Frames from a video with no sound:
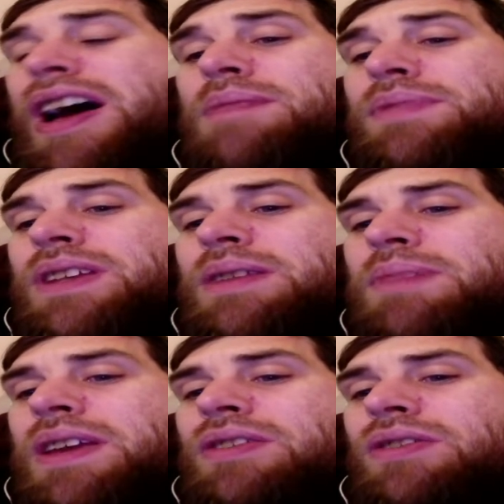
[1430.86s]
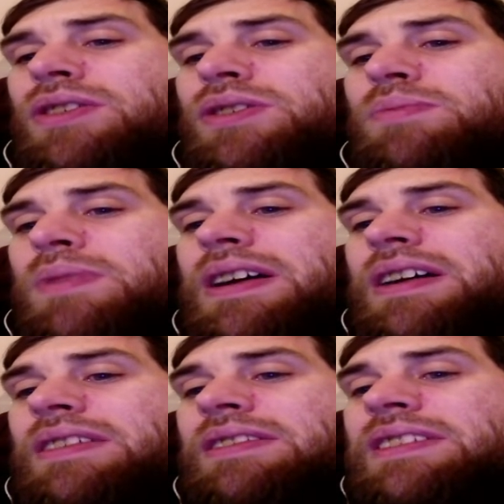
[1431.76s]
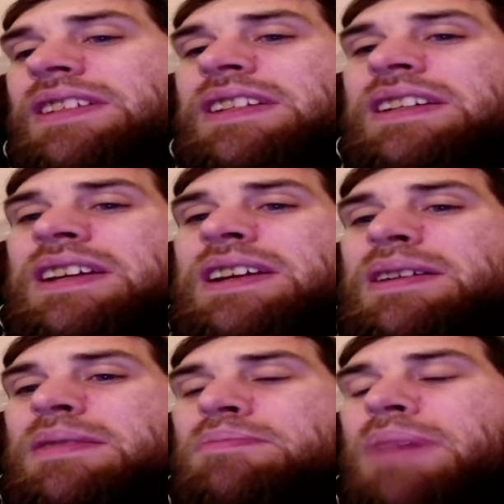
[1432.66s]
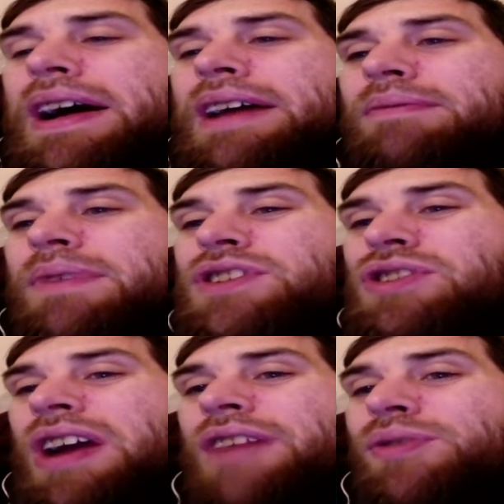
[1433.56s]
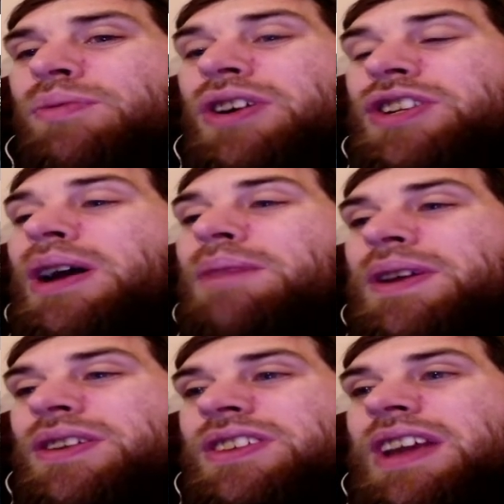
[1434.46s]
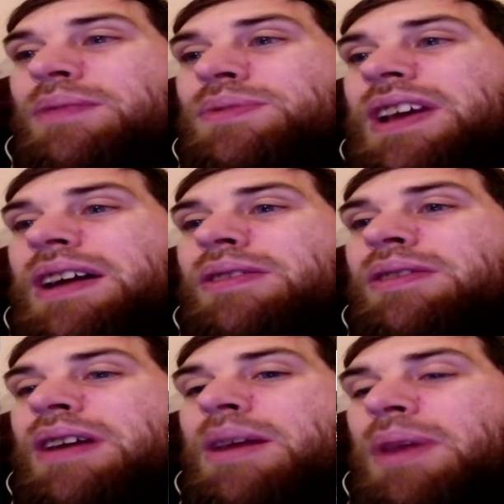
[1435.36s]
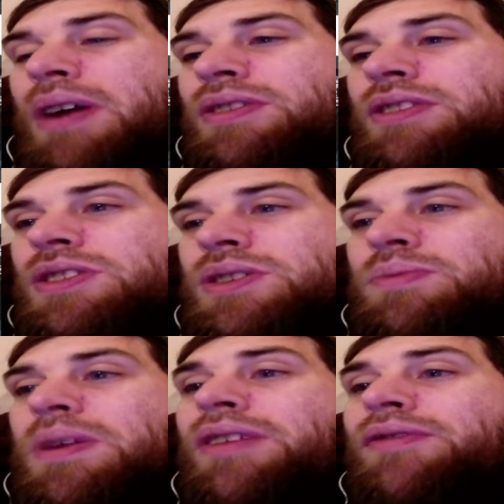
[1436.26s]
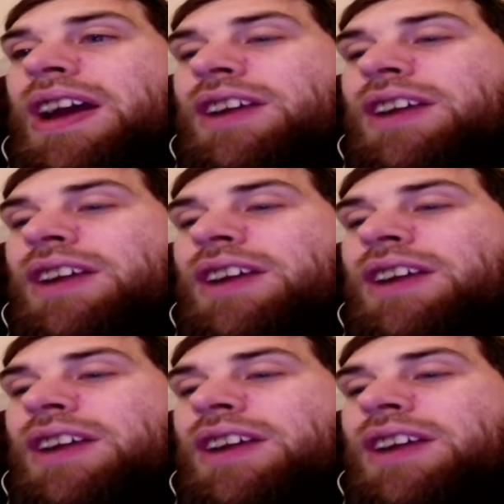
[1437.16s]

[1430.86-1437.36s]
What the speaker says: of Arms can be good as well, but we do have to watch out because it helps our opponents as well.